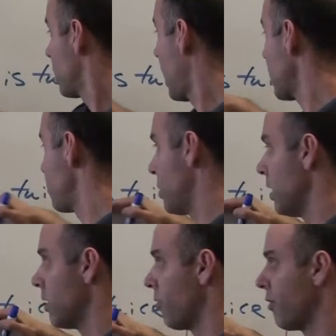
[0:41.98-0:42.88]
Gas
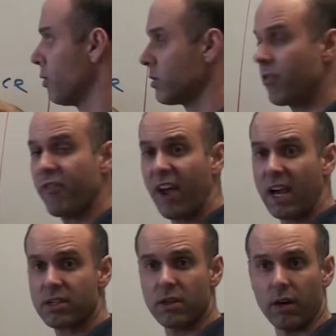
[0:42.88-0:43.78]
B diffused
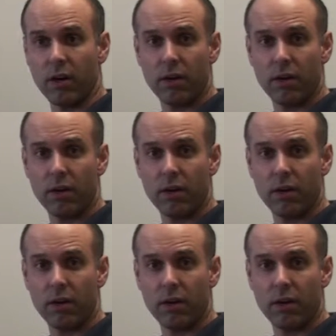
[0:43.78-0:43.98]
faster.